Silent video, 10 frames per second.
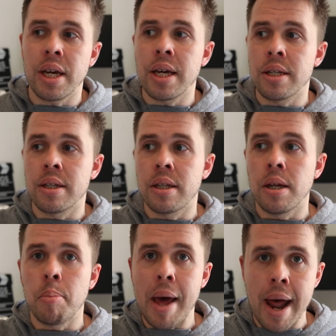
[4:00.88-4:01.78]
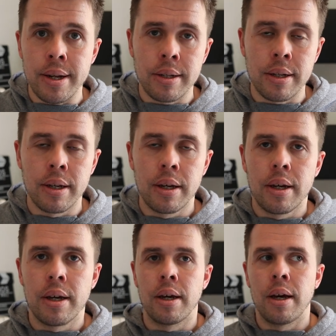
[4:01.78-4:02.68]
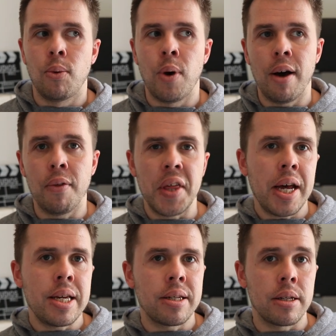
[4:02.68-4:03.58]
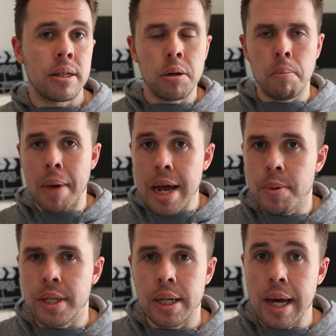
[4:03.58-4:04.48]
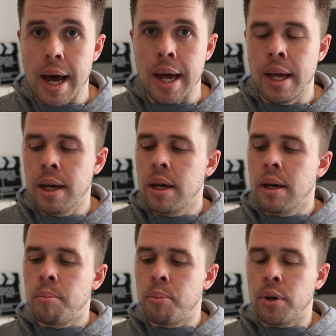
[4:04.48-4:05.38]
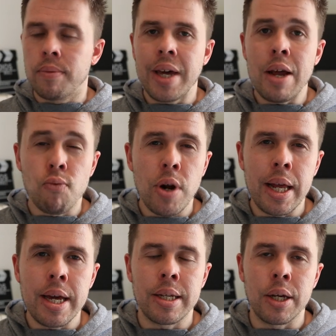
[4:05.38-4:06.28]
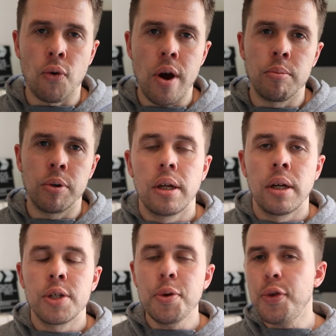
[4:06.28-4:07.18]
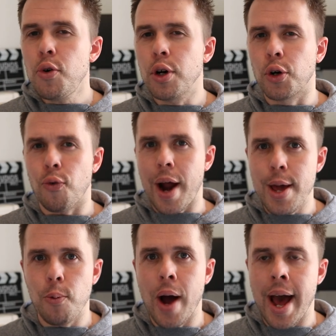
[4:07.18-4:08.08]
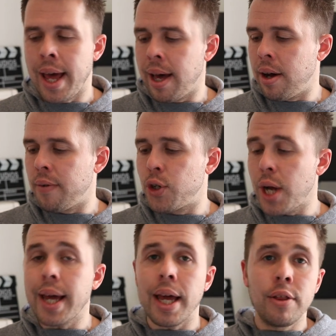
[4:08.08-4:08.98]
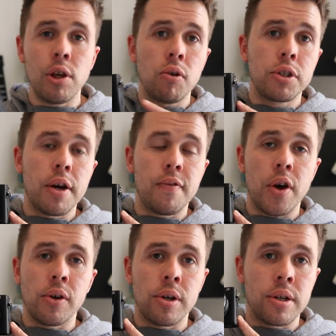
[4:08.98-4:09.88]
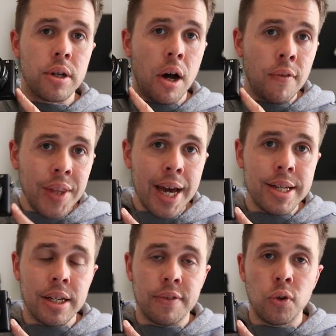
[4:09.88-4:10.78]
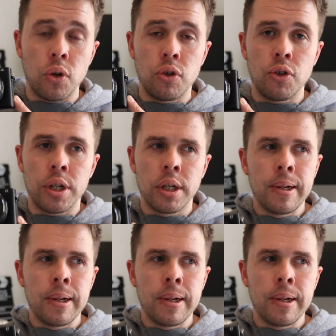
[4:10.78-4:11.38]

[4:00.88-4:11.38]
is the best. Well, that is until maybe today, but it really is incredible. So we thought a great way of checking the autofocus on the a6400